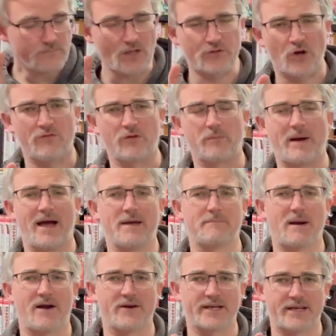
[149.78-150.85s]
Novel by
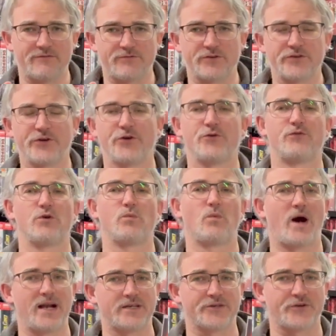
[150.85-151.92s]
Barry Gifford, who wrote
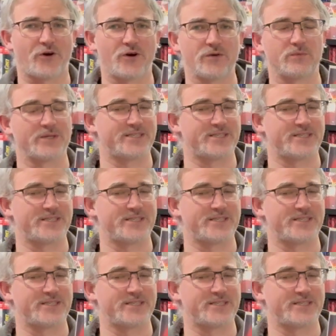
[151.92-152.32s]
Wild at Heart,